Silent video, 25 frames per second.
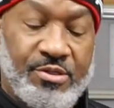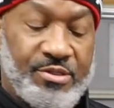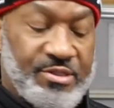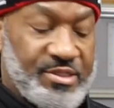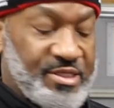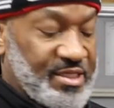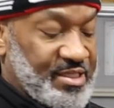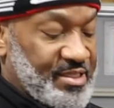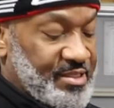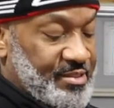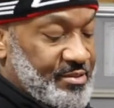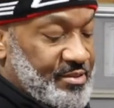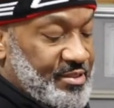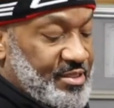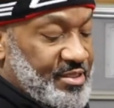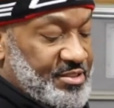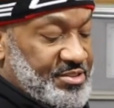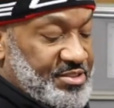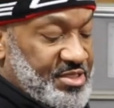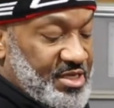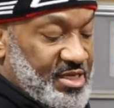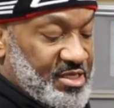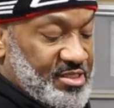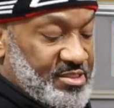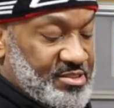didn't get a
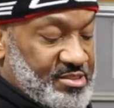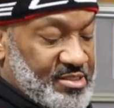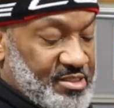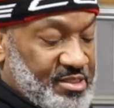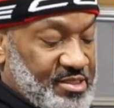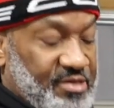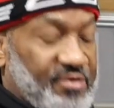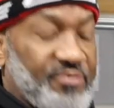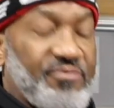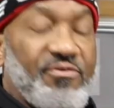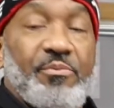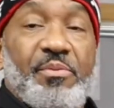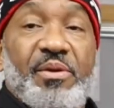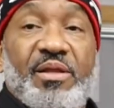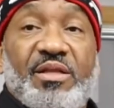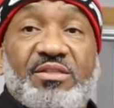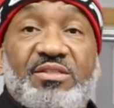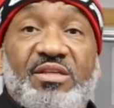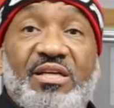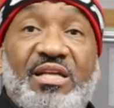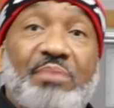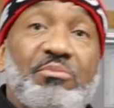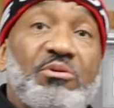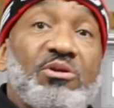chance uh, for me to see it.